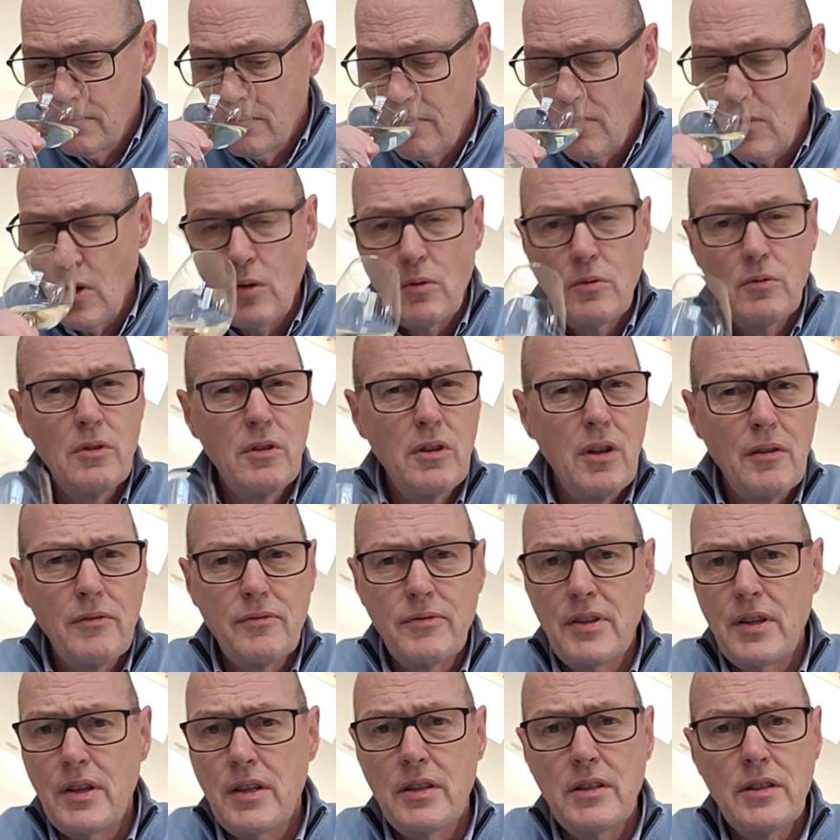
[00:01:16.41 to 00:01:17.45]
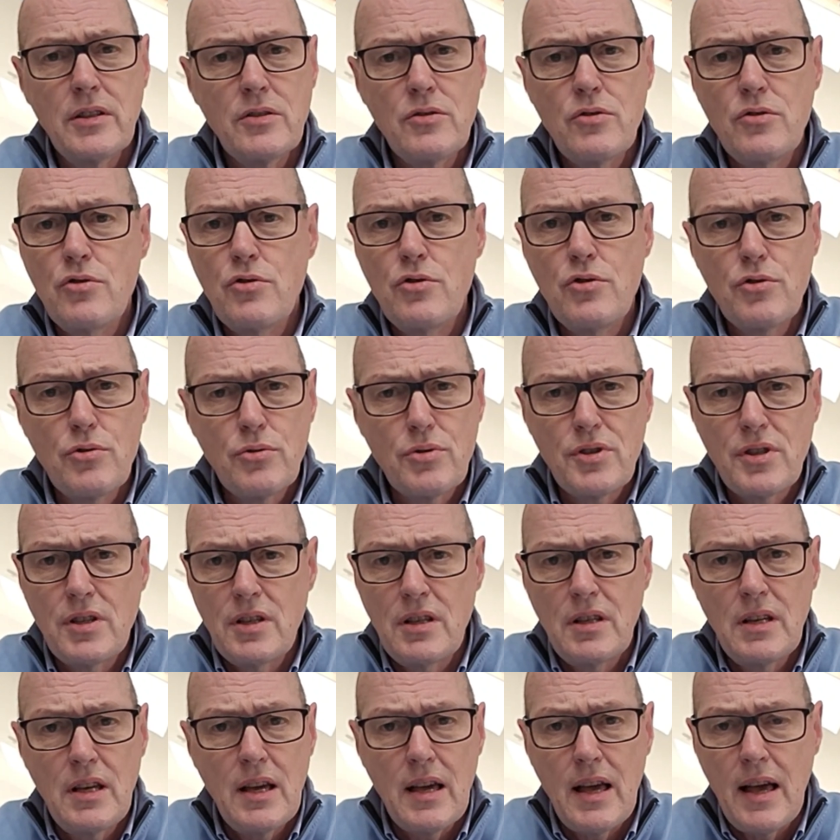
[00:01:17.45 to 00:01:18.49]
lovely kind of
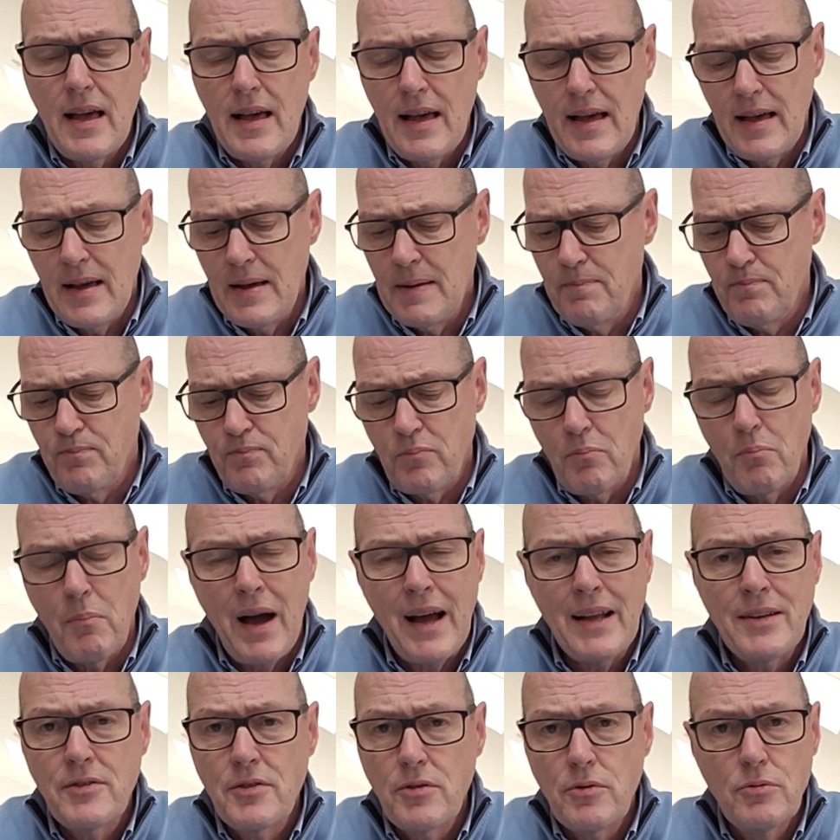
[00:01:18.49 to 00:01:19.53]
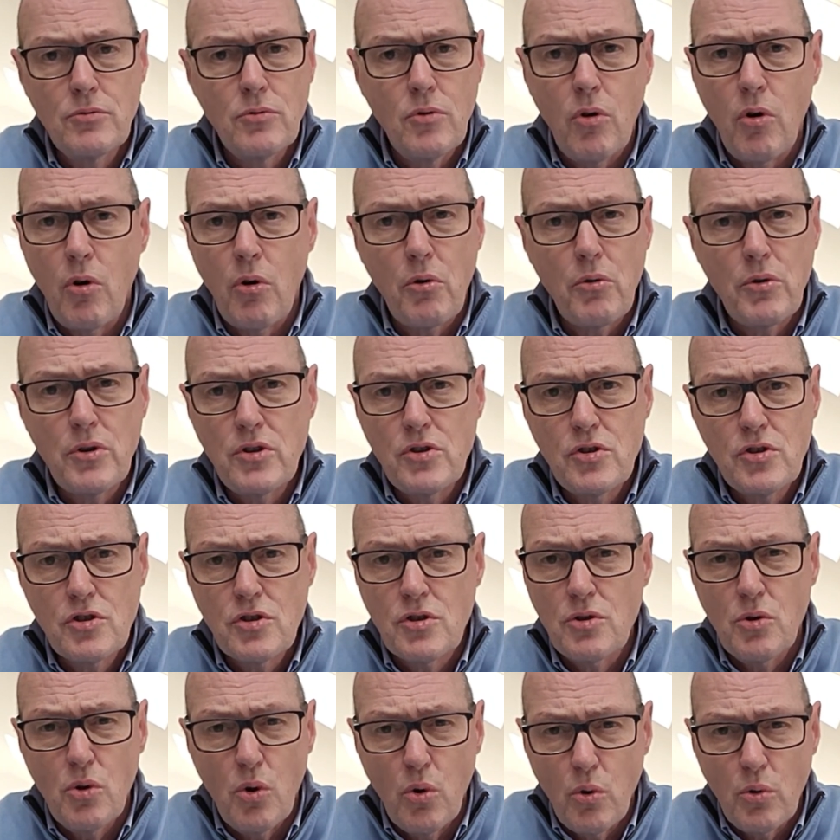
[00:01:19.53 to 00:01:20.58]
juicy mandarin
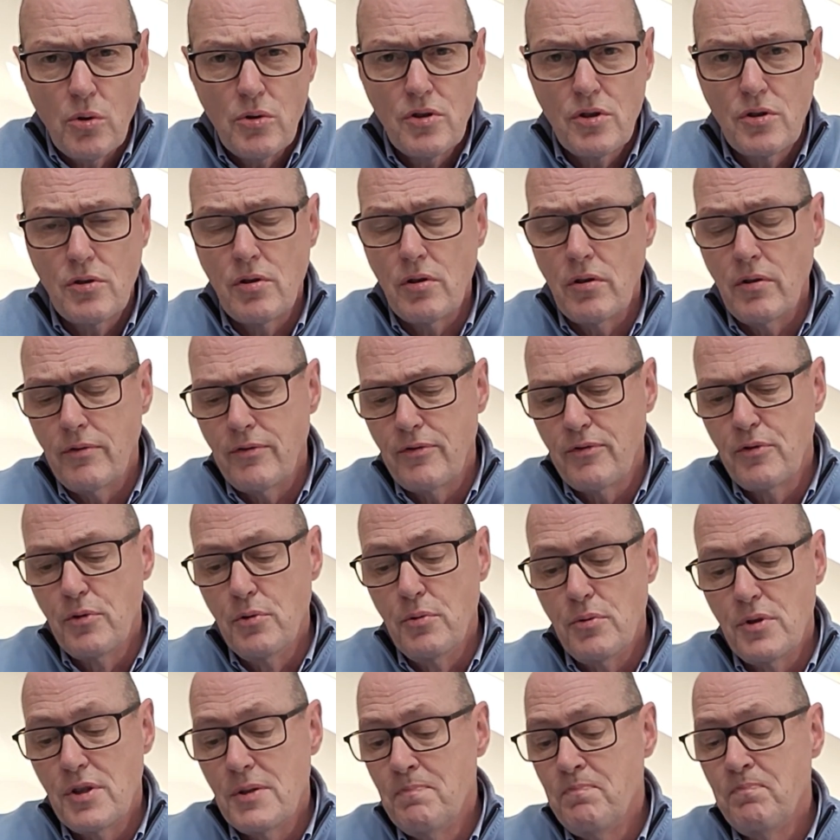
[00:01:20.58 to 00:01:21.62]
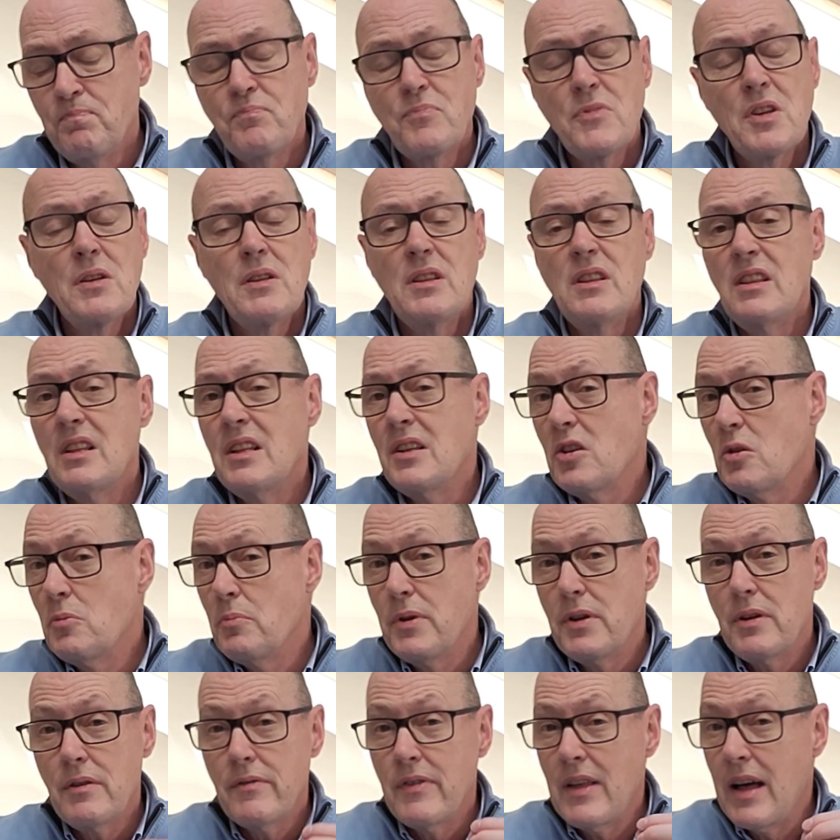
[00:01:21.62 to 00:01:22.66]
orange note to the fruit, a little
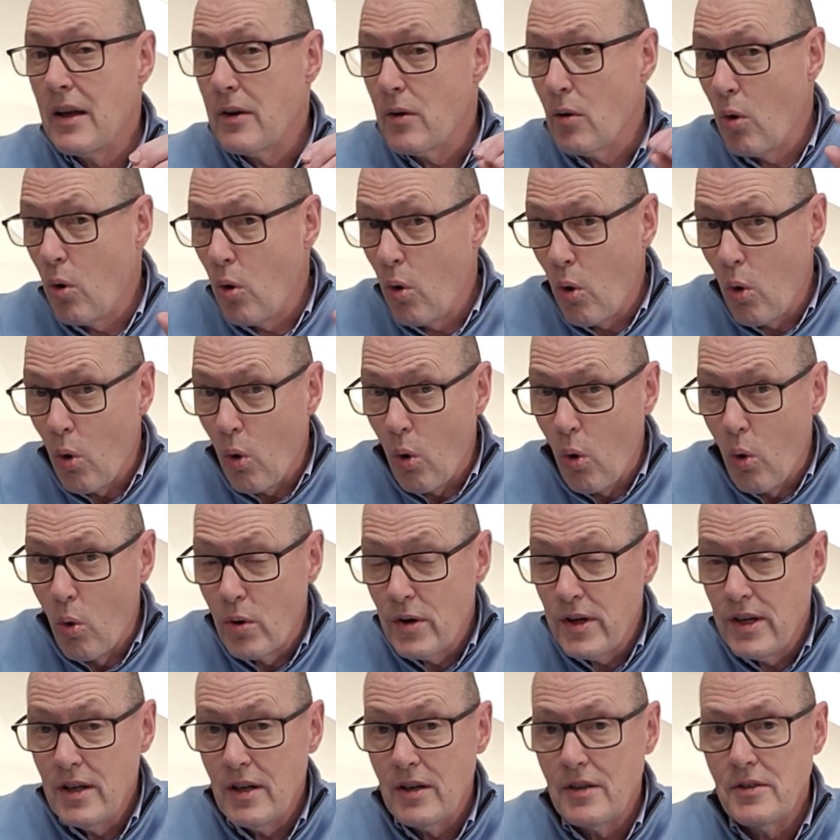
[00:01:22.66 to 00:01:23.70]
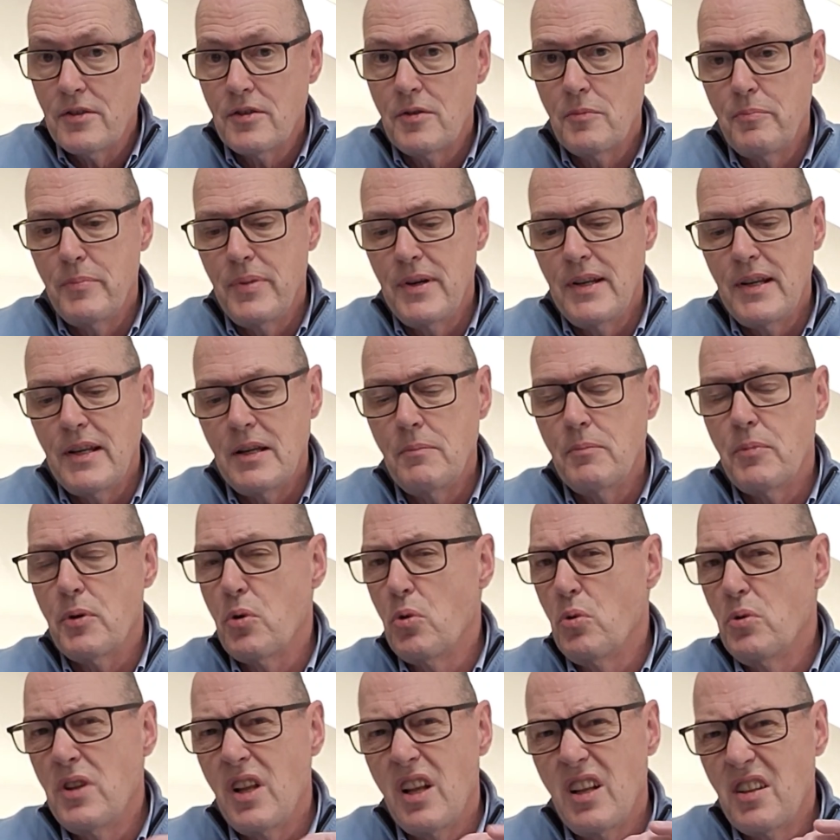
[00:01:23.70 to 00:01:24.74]
bit of that oaky underpinning, but
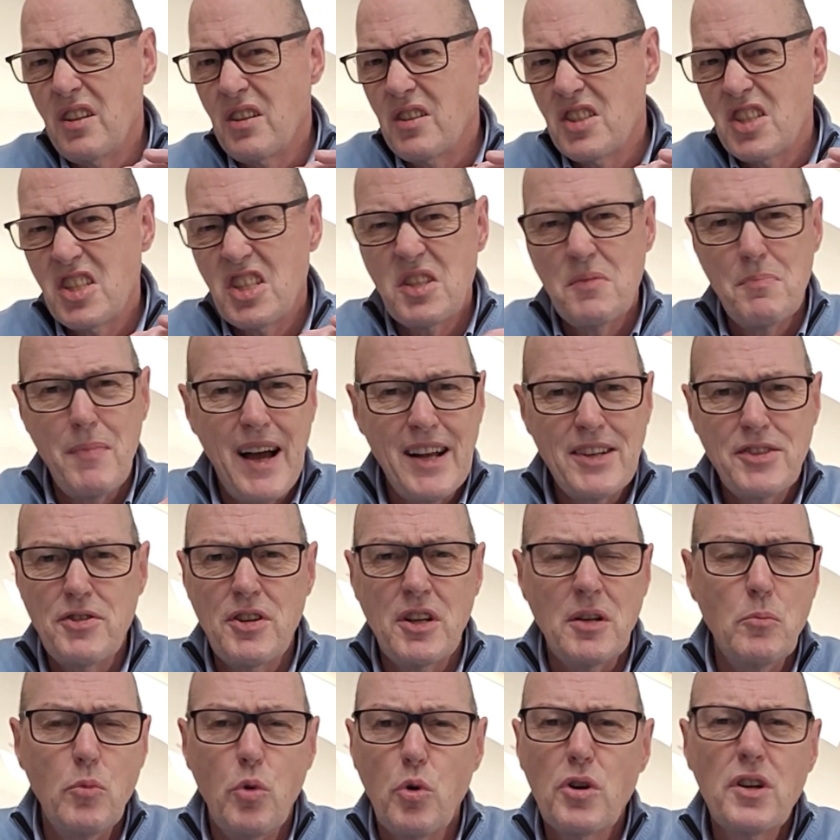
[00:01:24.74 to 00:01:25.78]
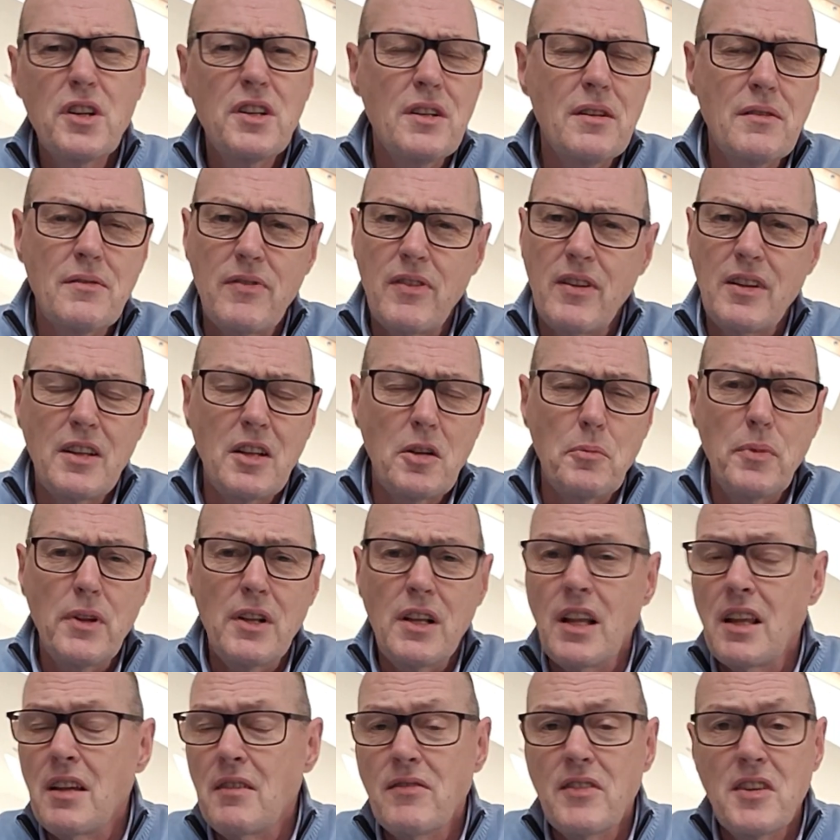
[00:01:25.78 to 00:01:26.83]
only a little smattering, more kind of a little
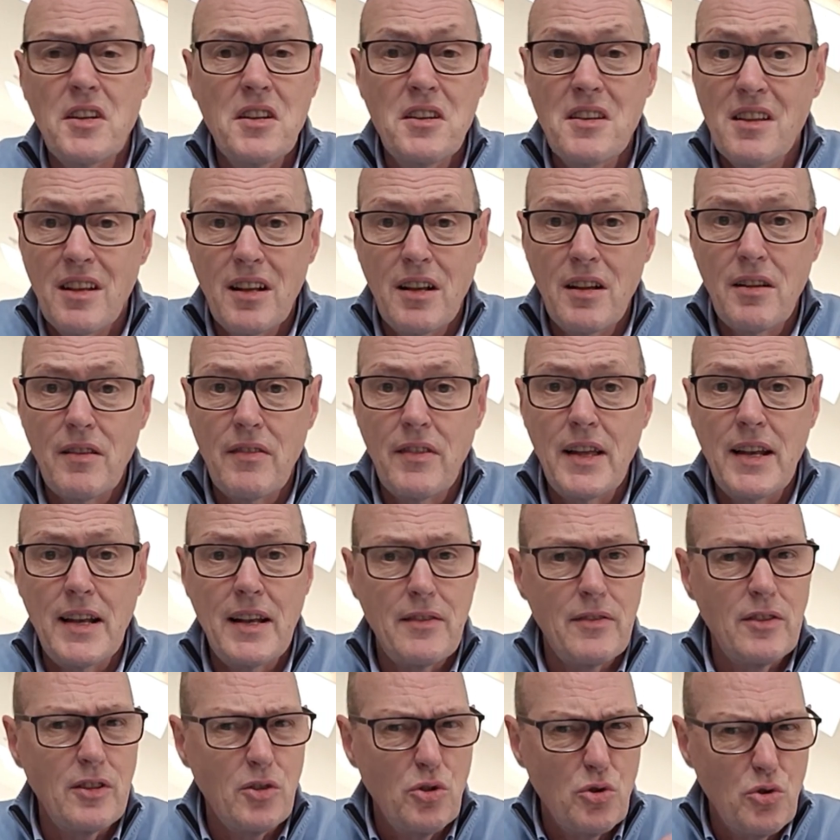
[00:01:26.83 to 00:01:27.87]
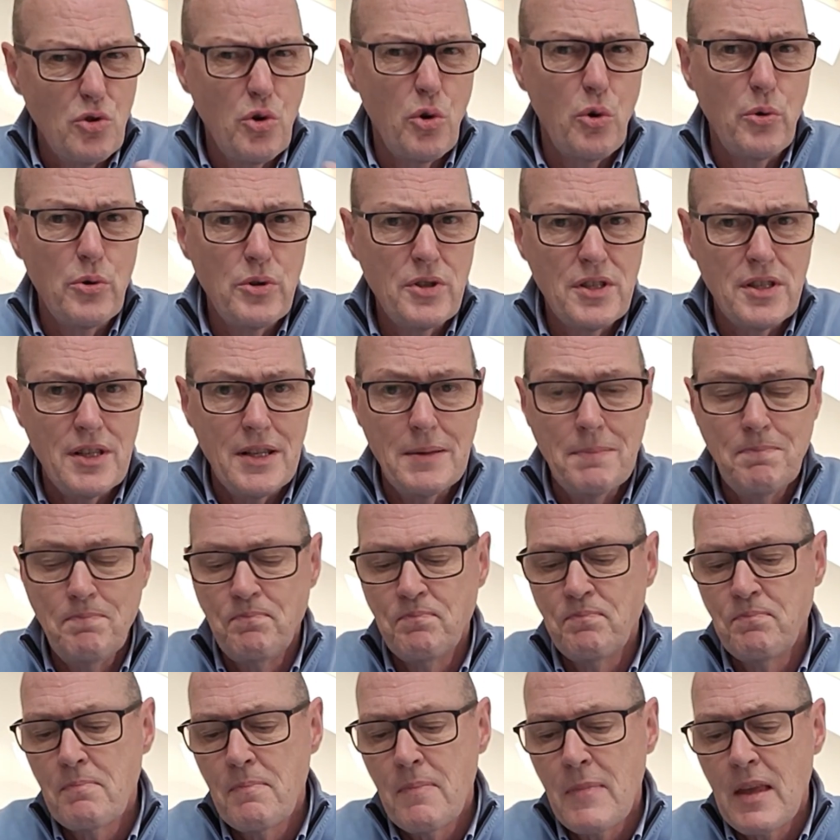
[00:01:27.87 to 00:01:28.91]
bit like vanilla than anything toasty.
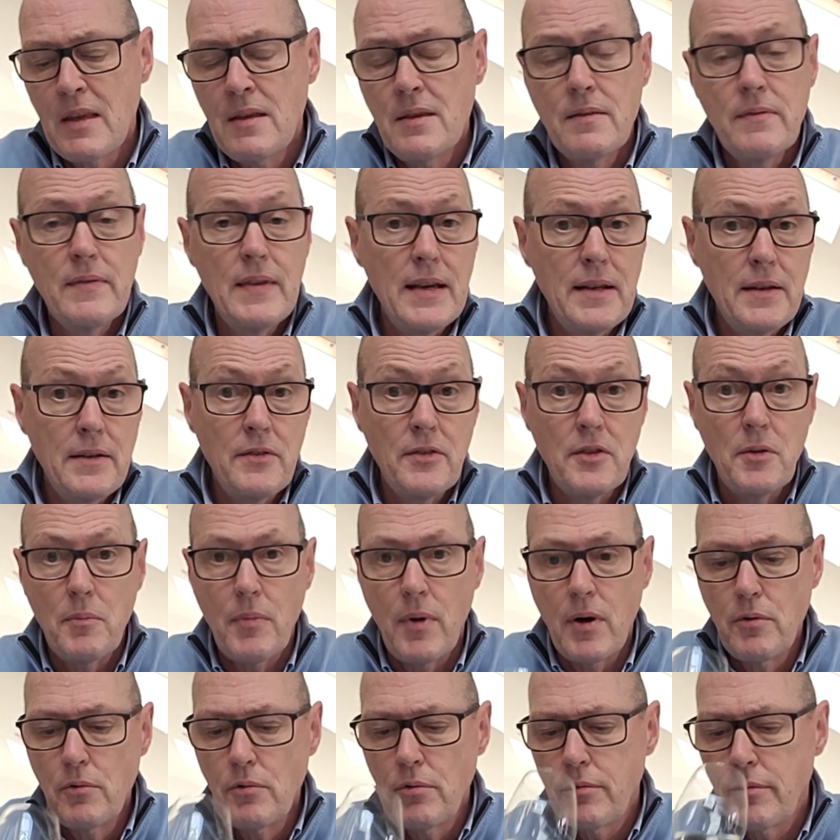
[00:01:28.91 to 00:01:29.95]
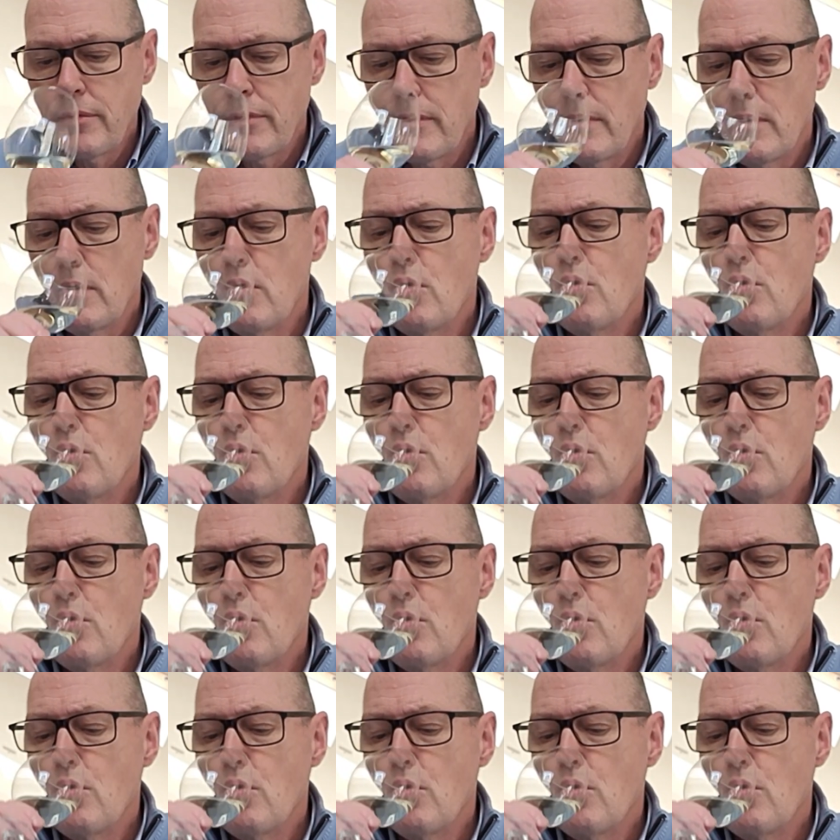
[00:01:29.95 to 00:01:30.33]
Then in the mouth,